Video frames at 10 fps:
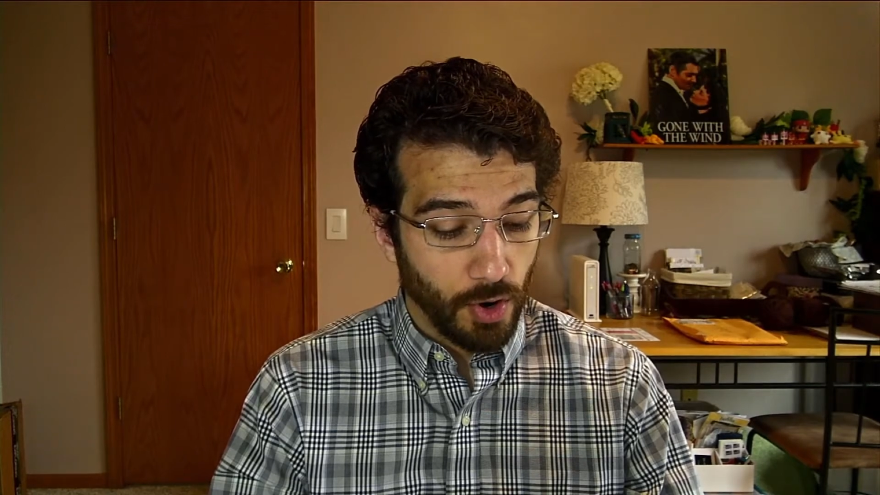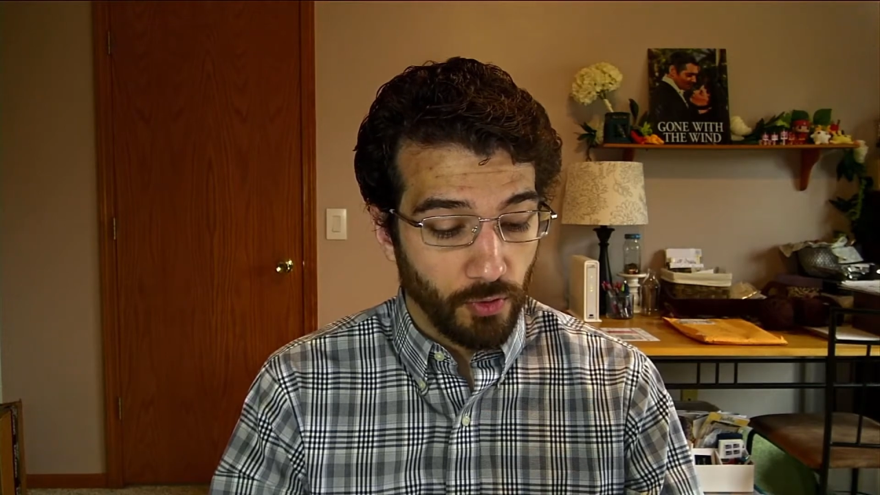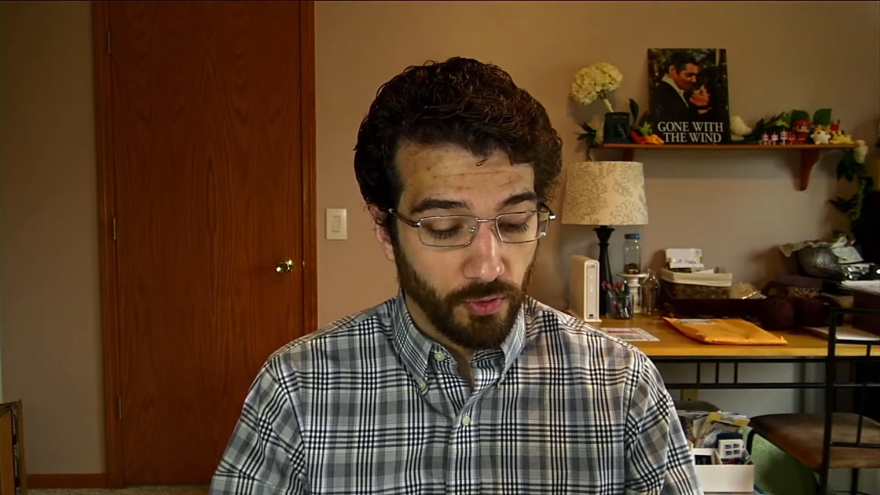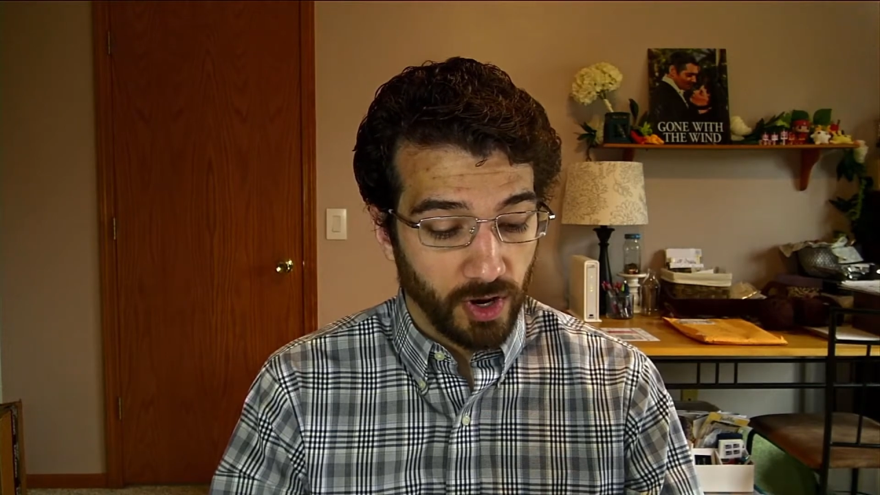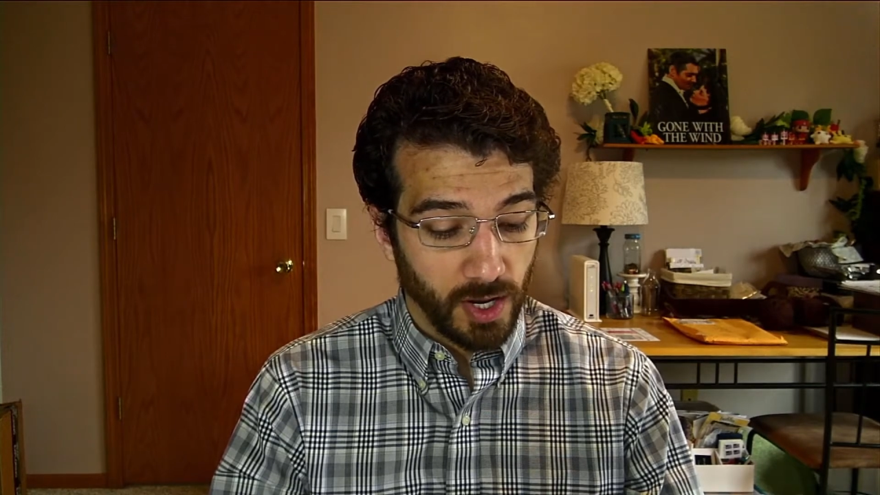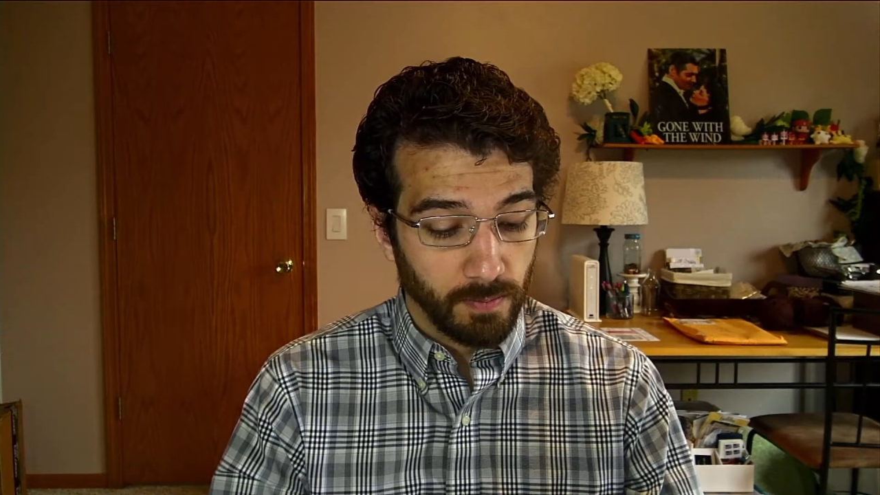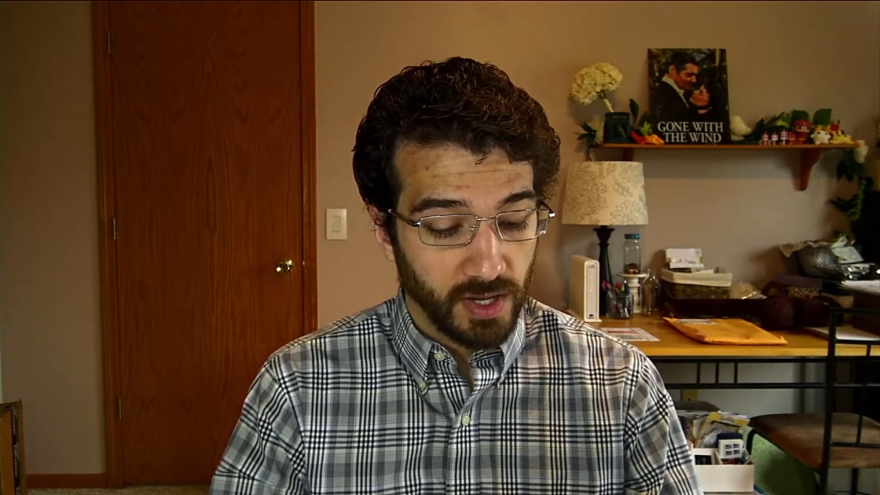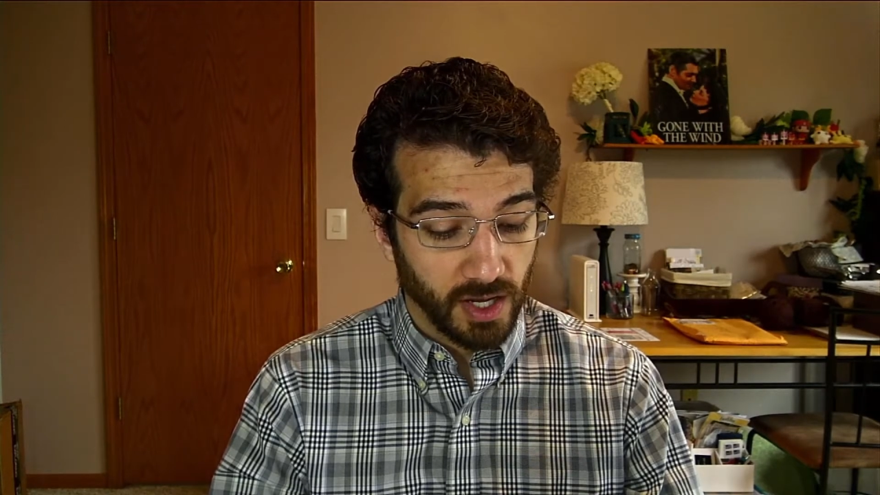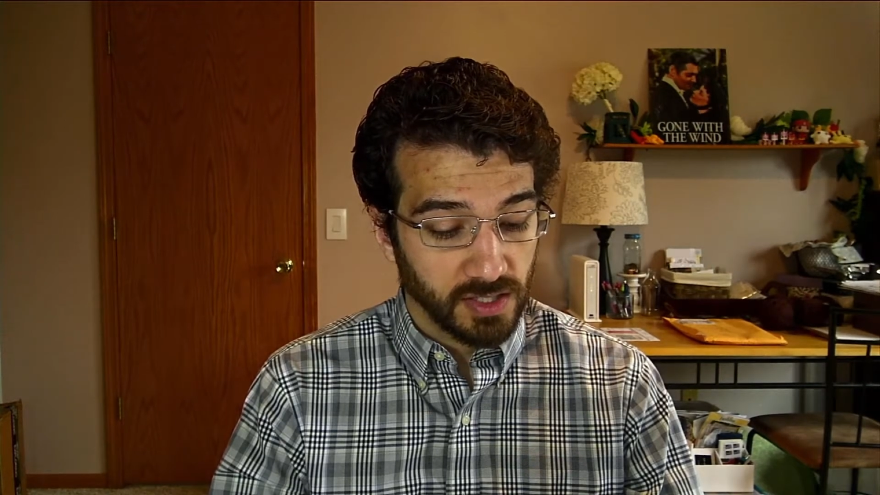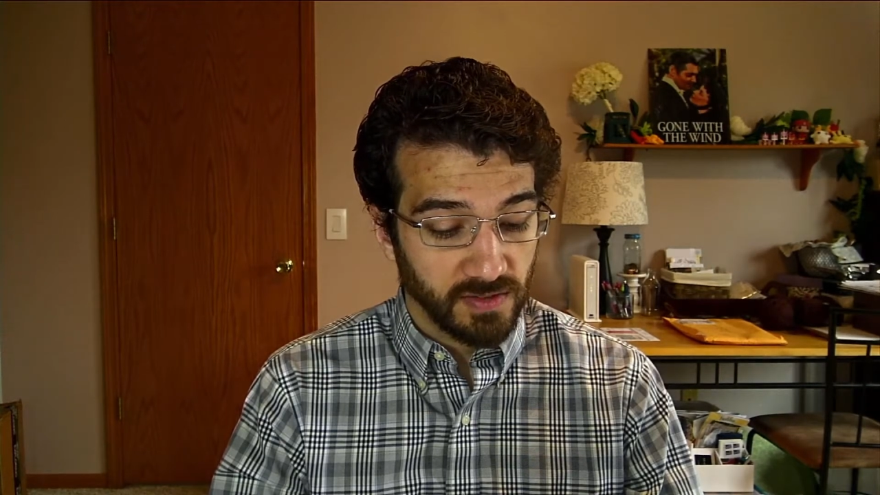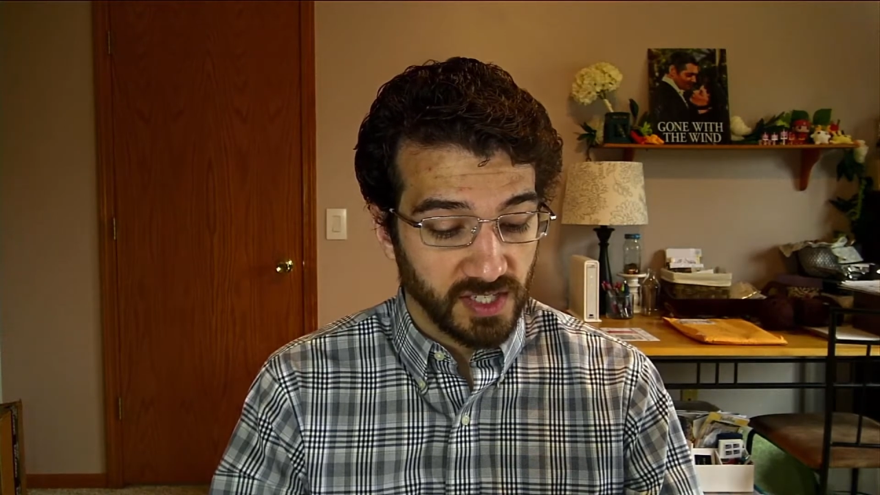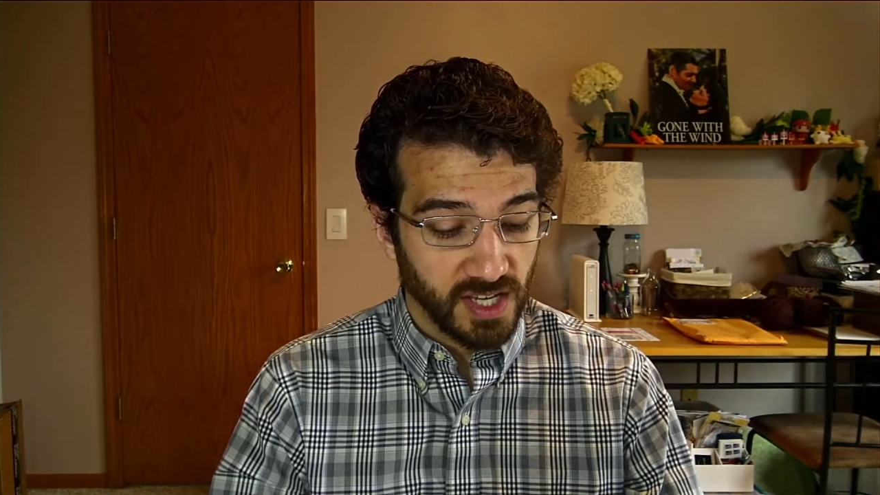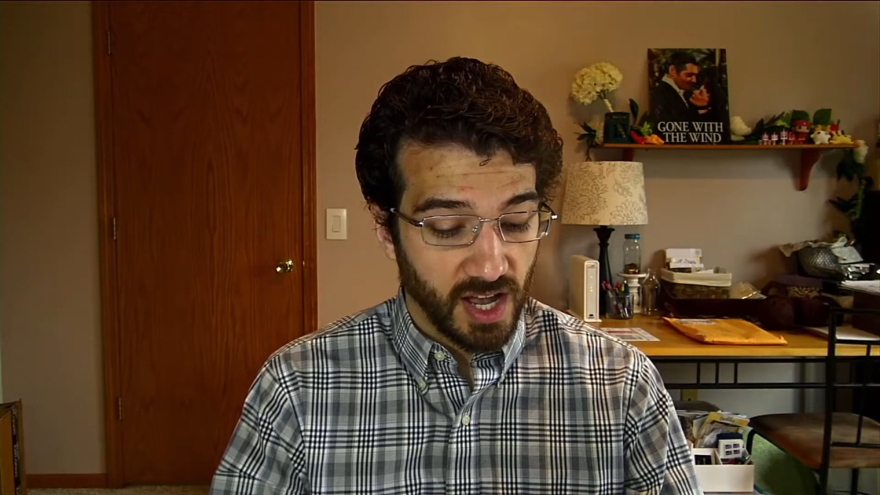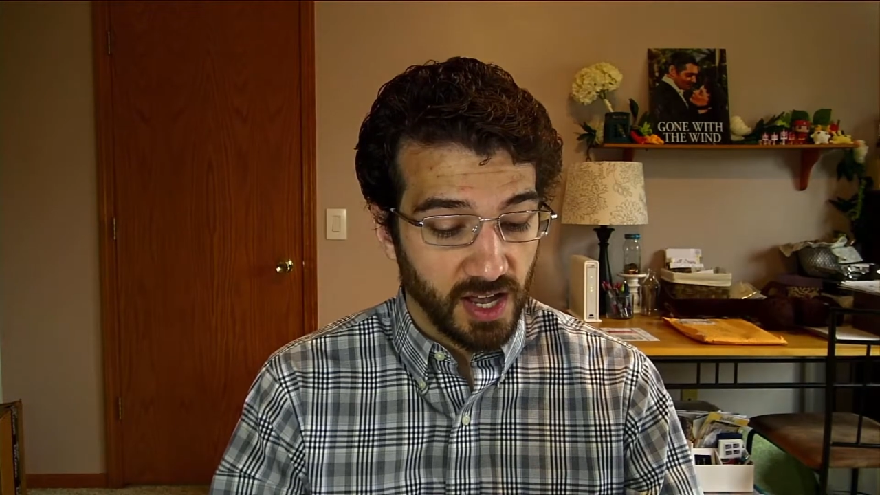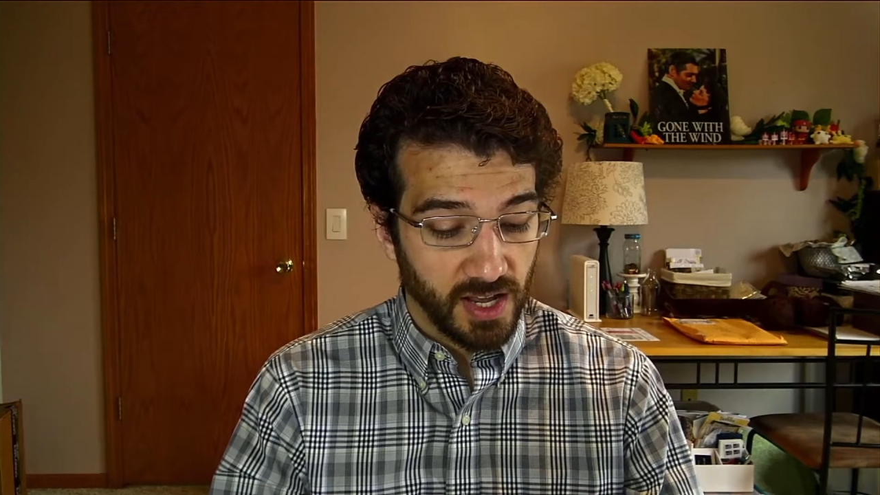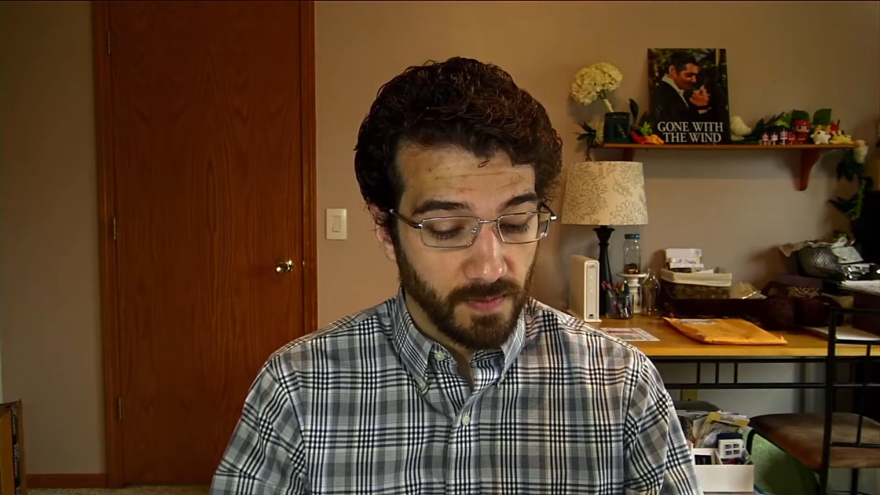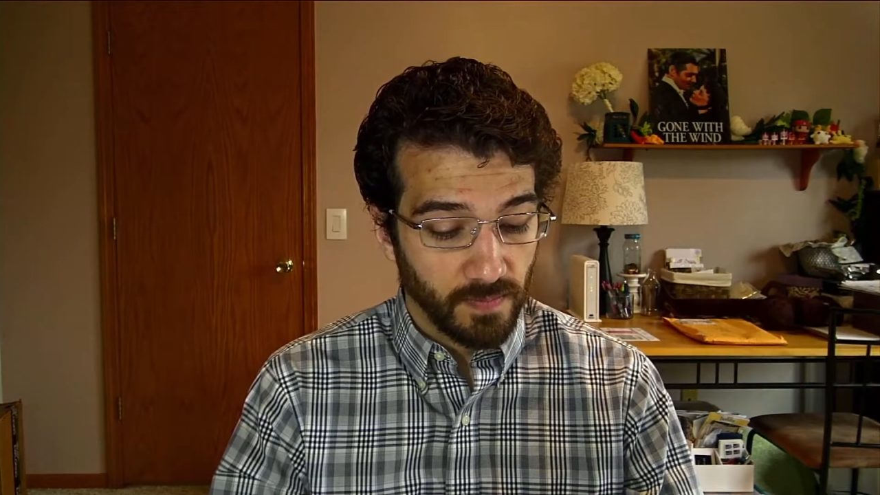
free because of his eye.